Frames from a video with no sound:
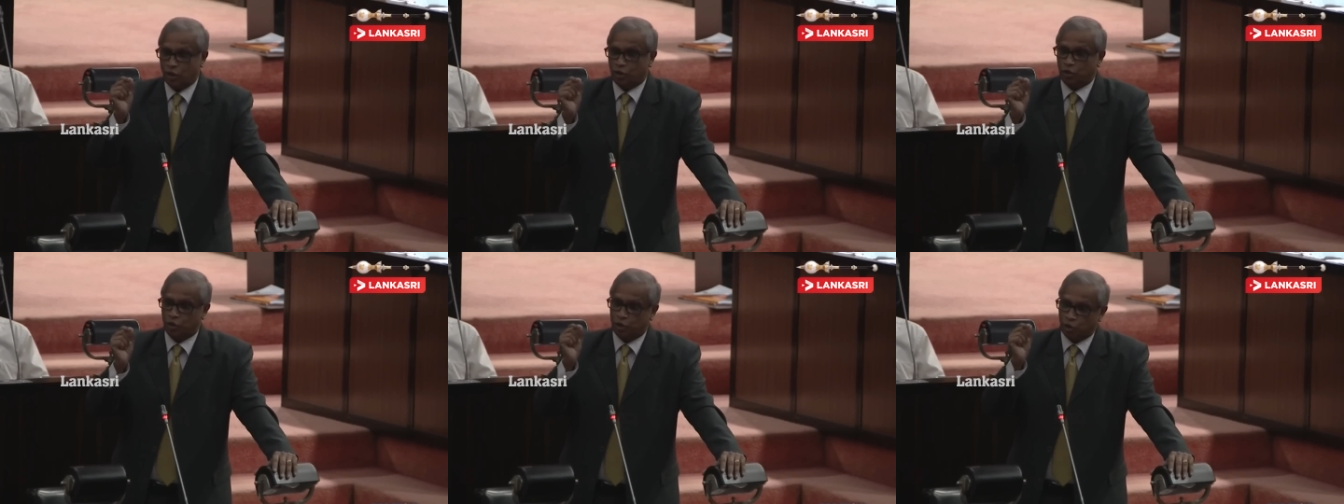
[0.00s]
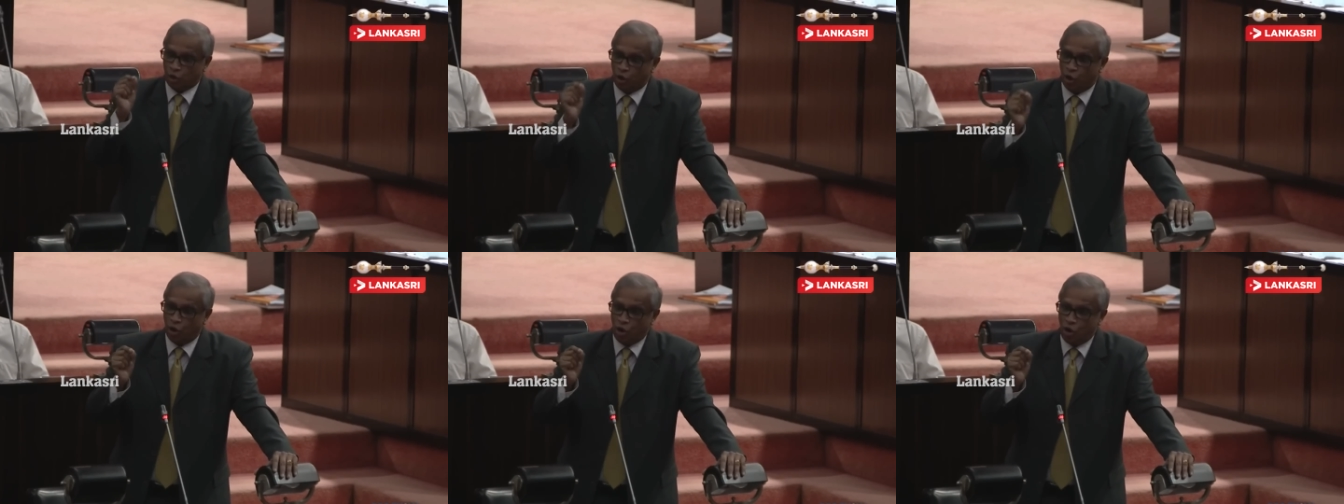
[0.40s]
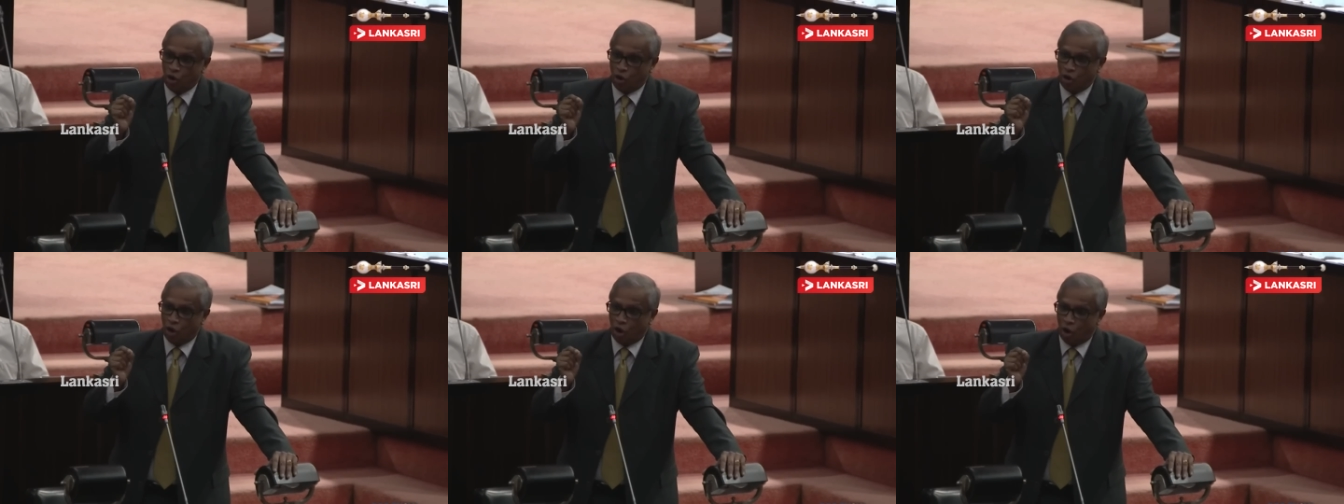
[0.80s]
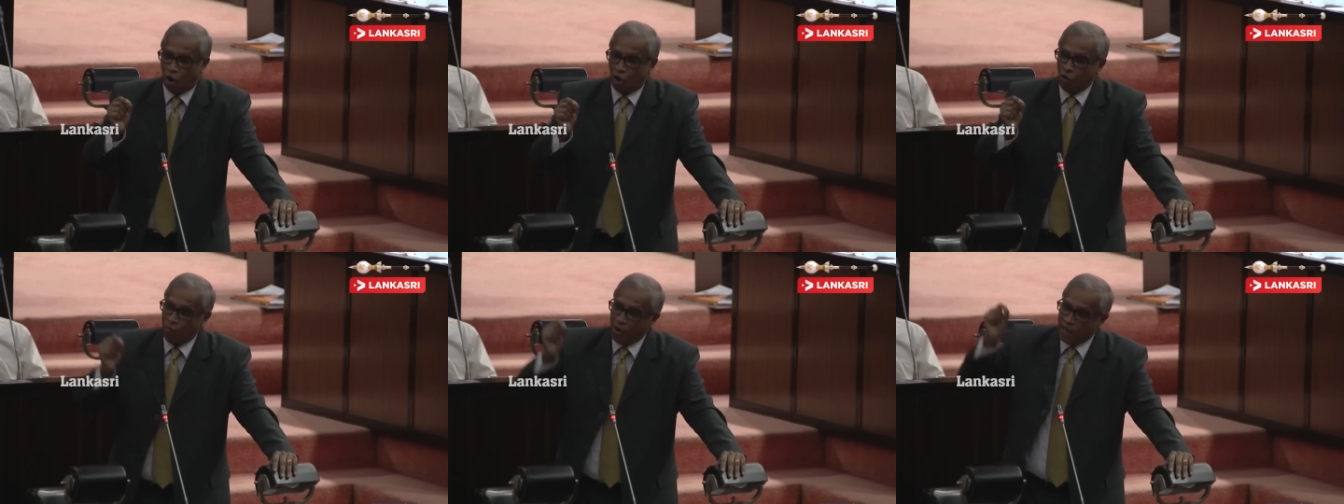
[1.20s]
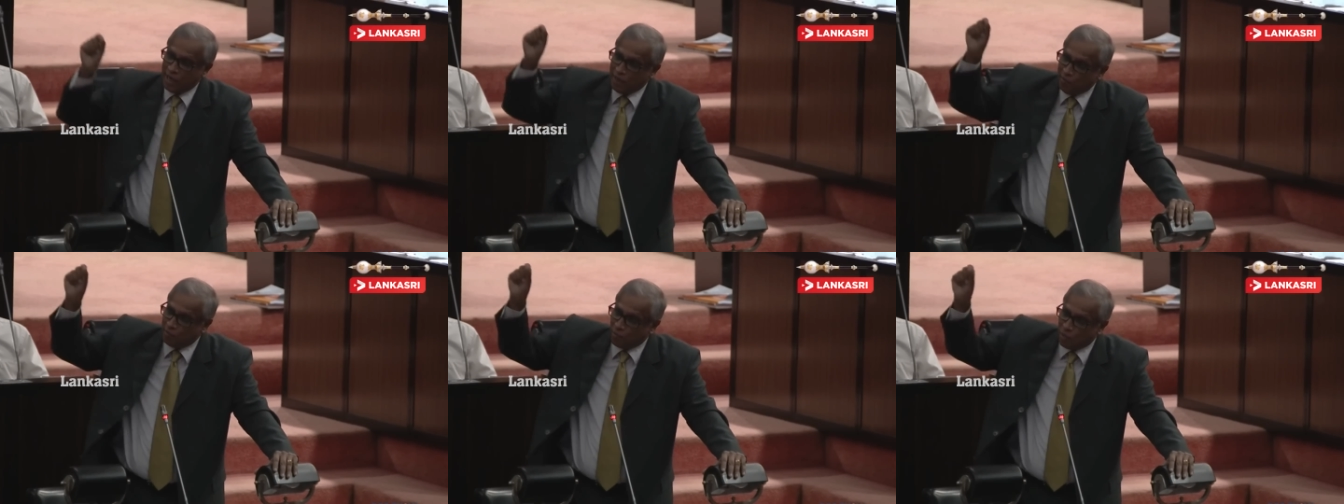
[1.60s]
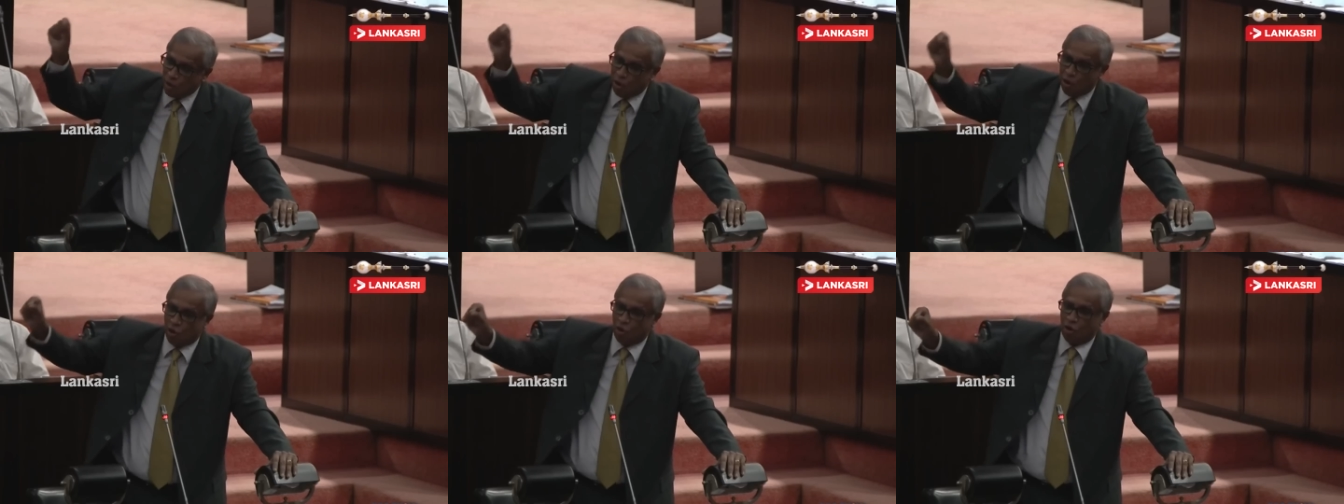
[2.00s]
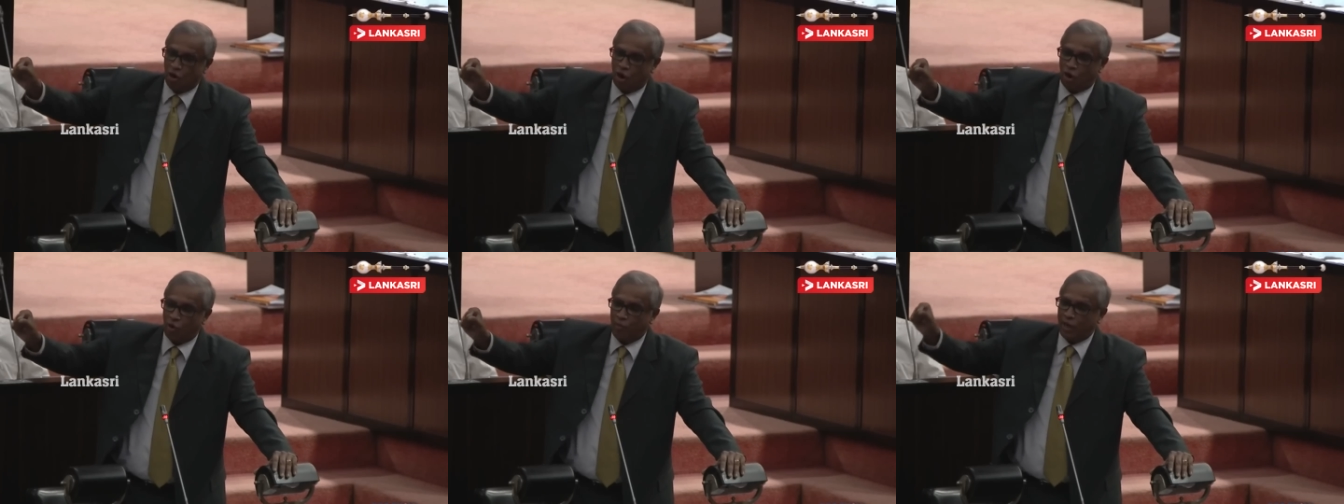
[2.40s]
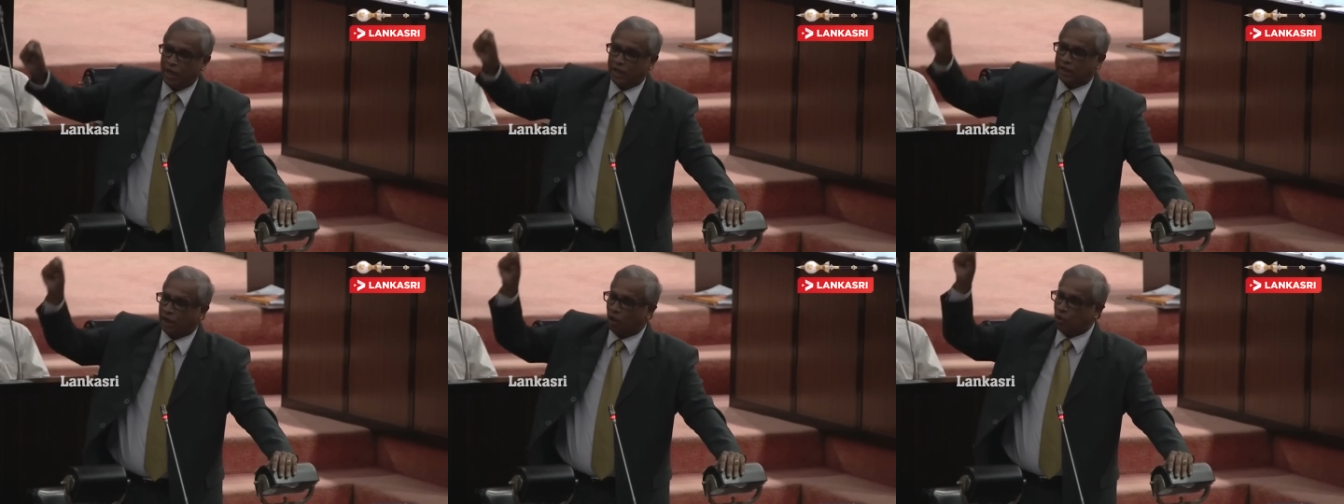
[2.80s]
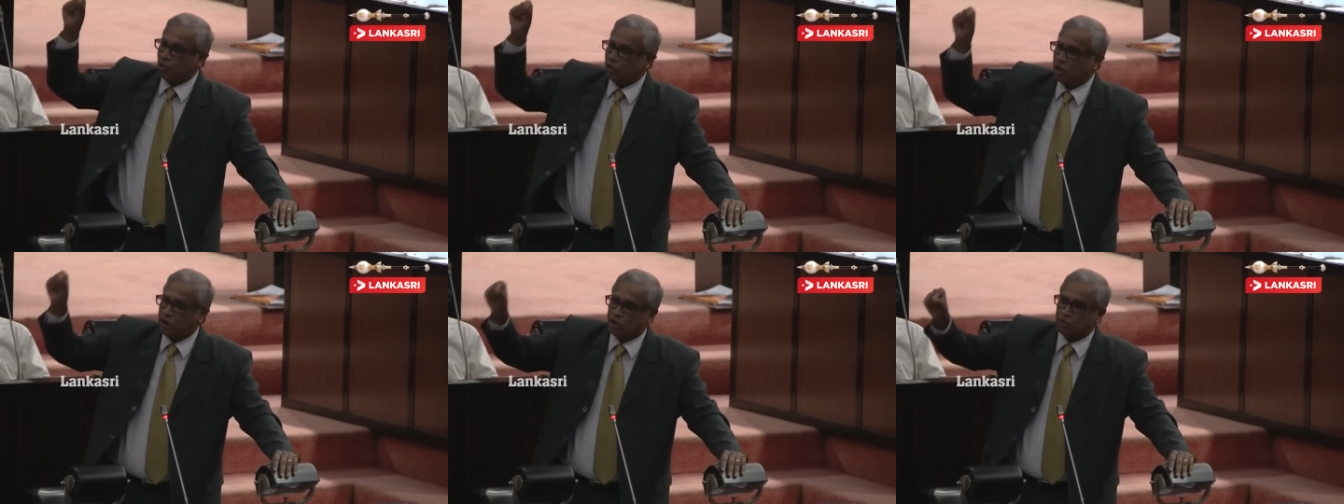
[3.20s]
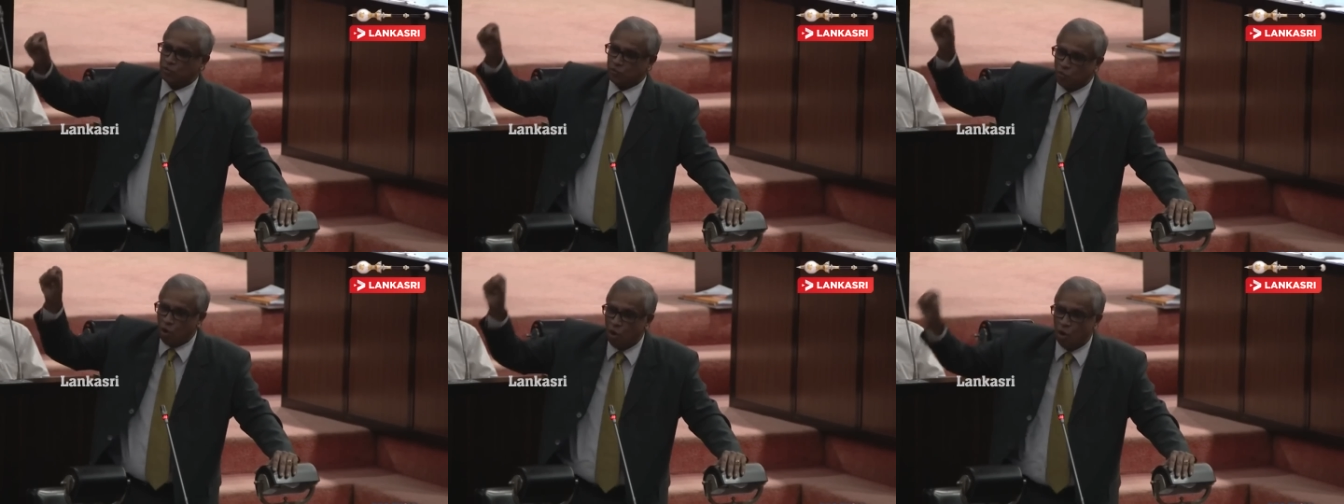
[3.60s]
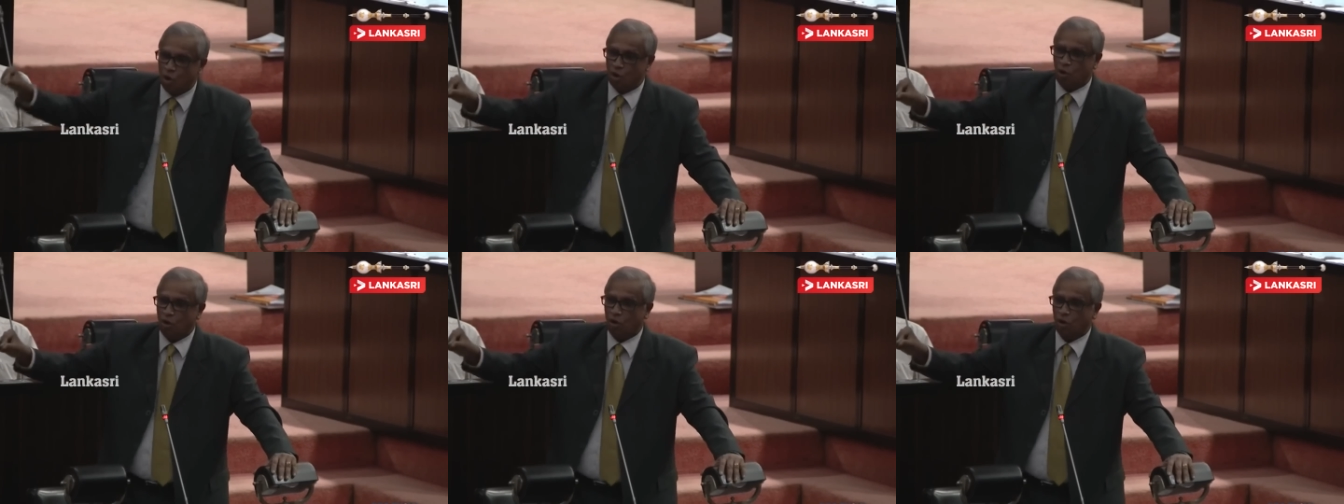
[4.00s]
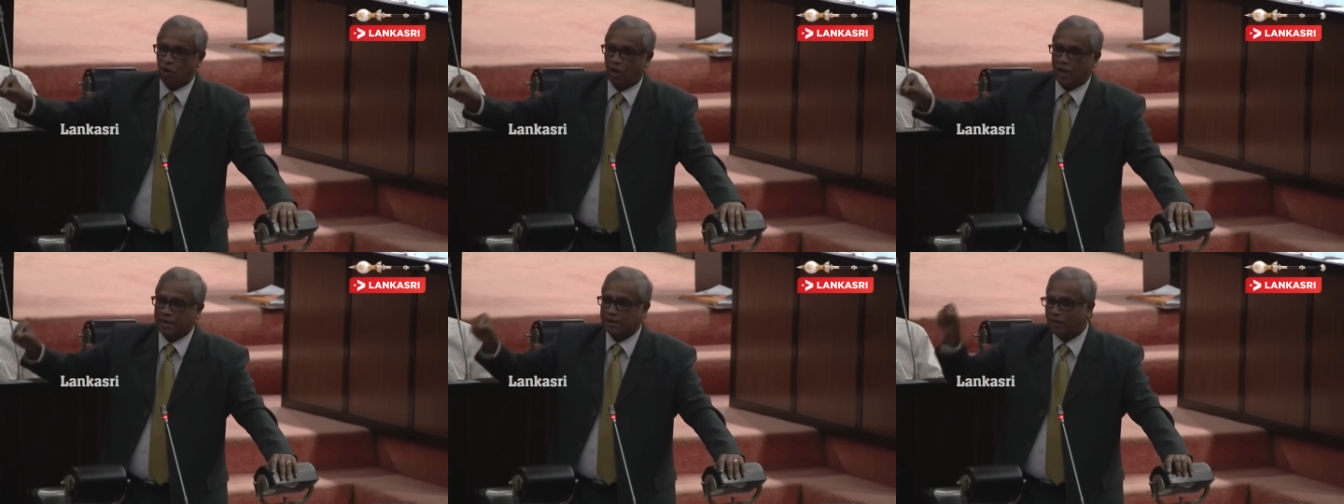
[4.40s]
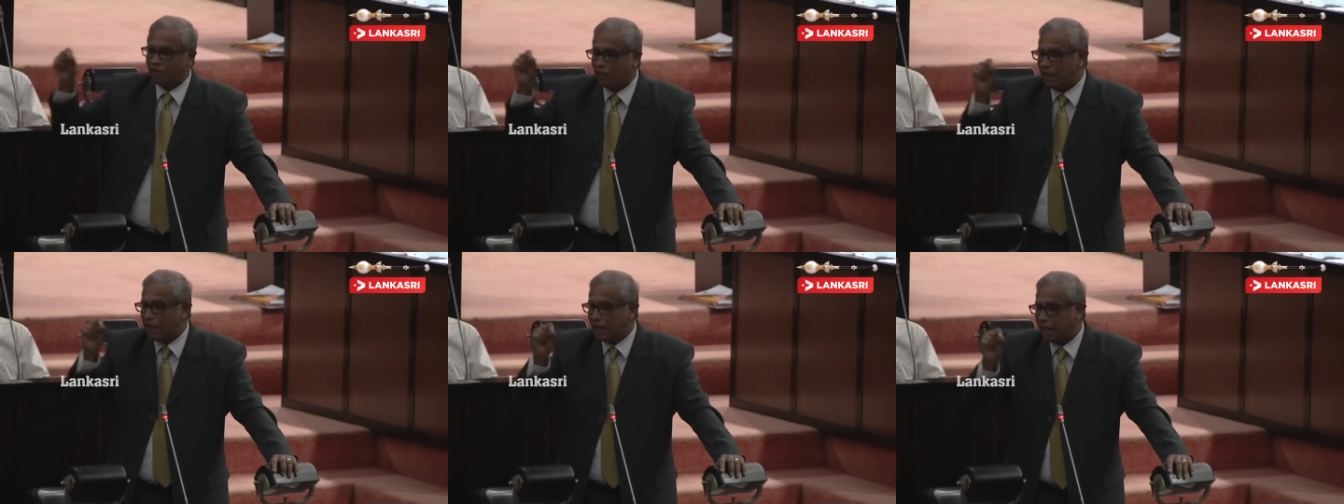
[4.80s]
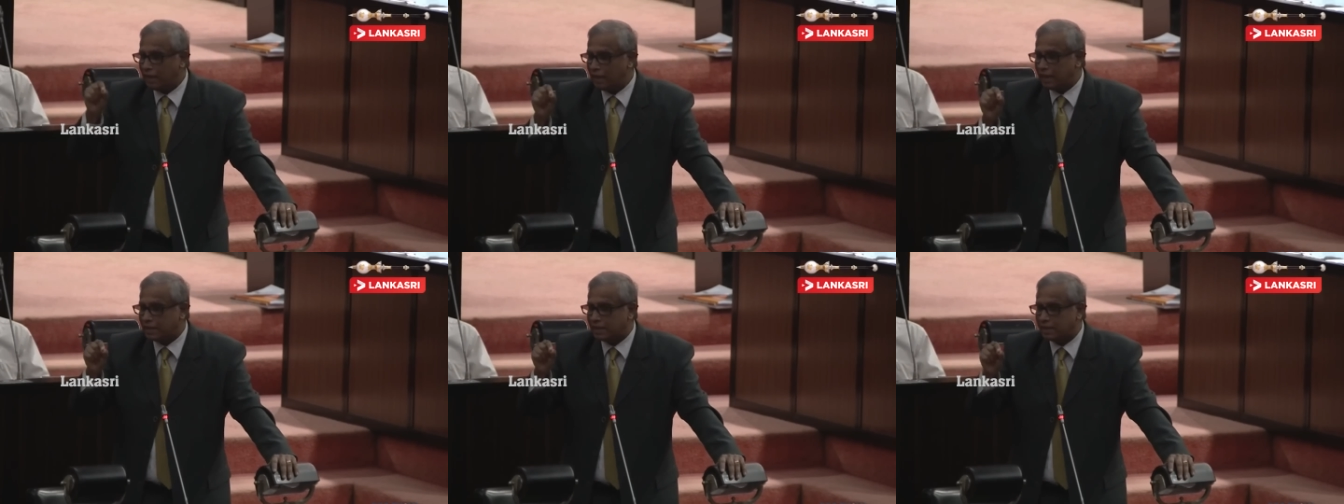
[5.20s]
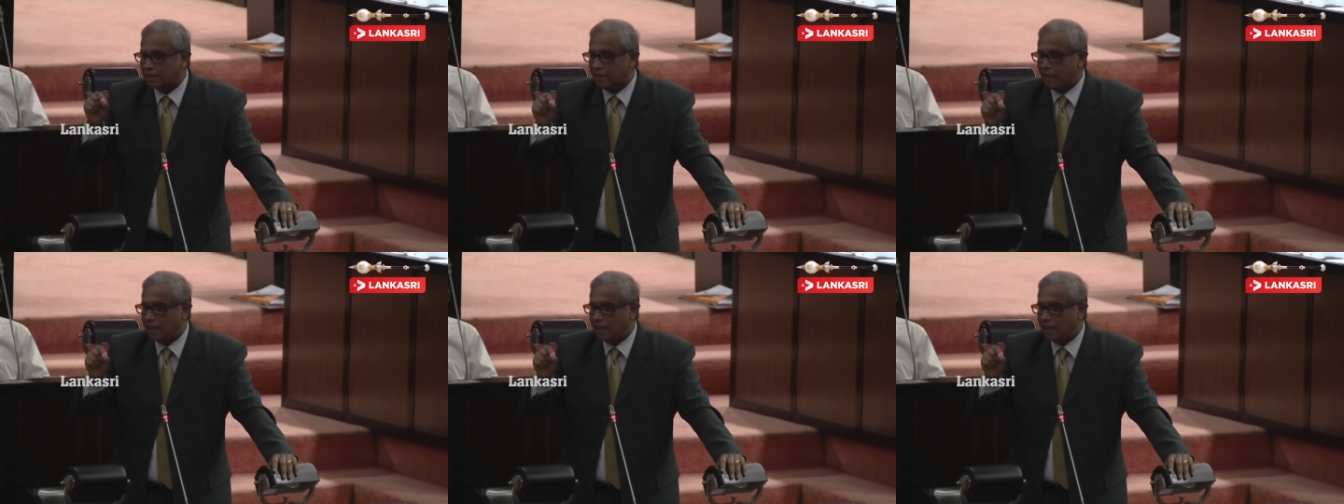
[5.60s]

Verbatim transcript: to show how many thousands more are suffering like this.